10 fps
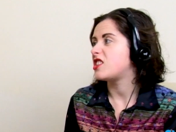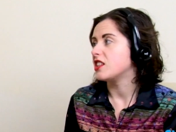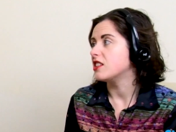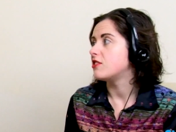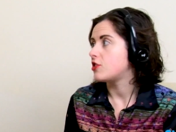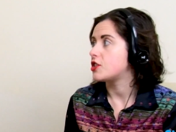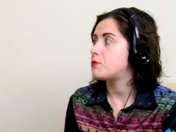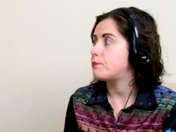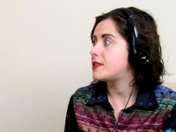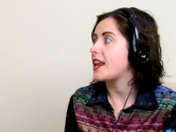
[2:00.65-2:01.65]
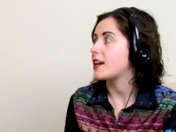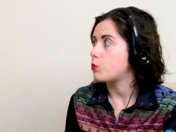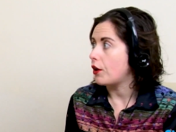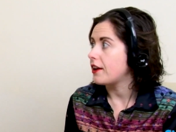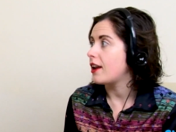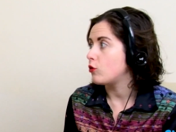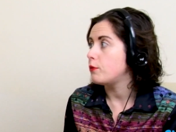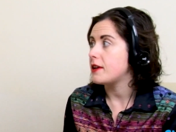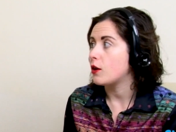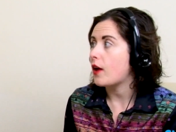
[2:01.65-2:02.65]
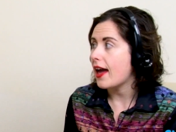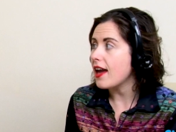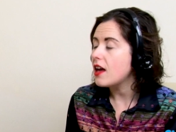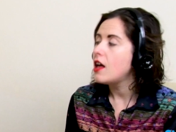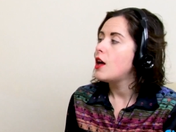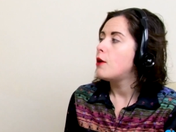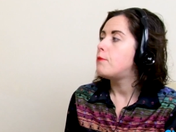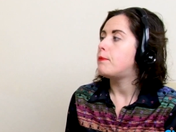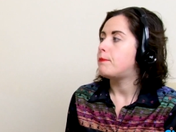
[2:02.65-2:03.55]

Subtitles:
still just select one and it would be okay. All right.